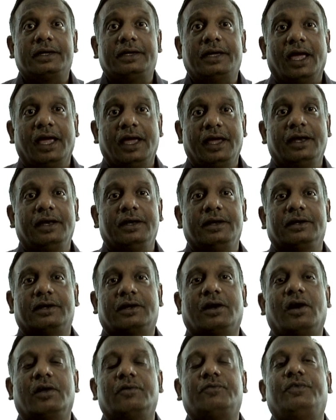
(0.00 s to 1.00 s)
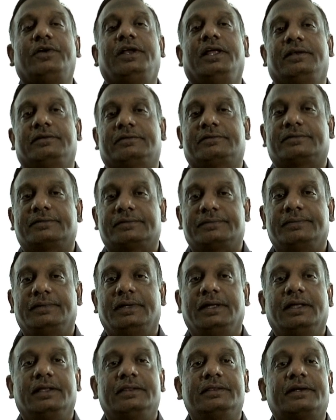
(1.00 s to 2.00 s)
gain confidence
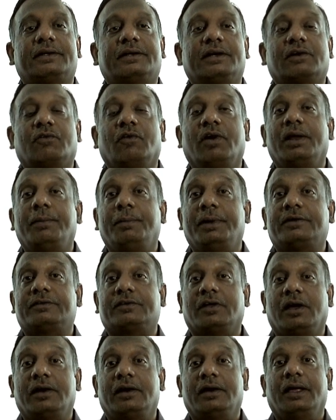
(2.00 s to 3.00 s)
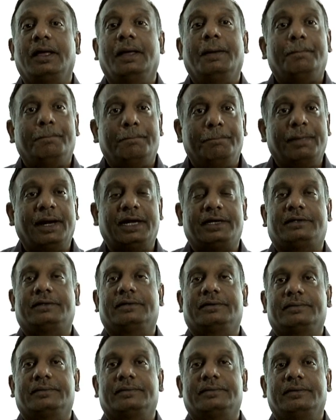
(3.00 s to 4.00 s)
that requirements are met,
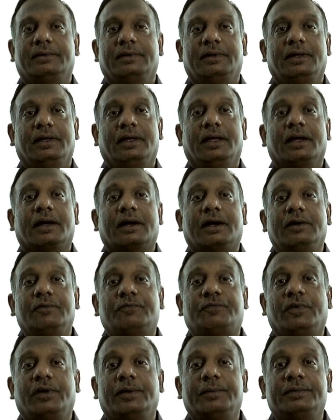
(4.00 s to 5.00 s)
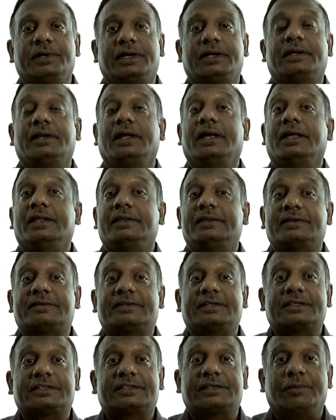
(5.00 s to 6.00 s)
confirm that the
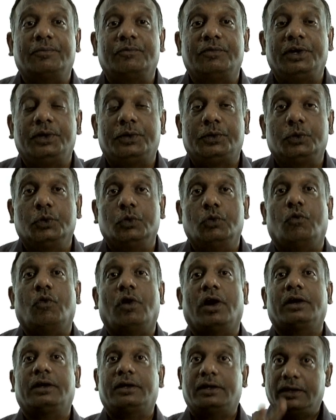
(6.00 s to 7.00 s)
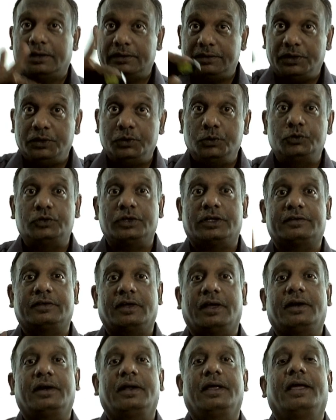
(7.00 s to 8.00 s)
system will do what the users
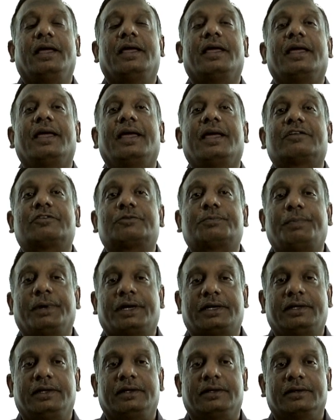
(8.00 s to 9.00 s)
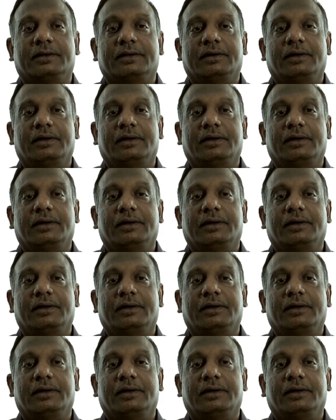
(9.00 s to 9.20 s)
are expecting,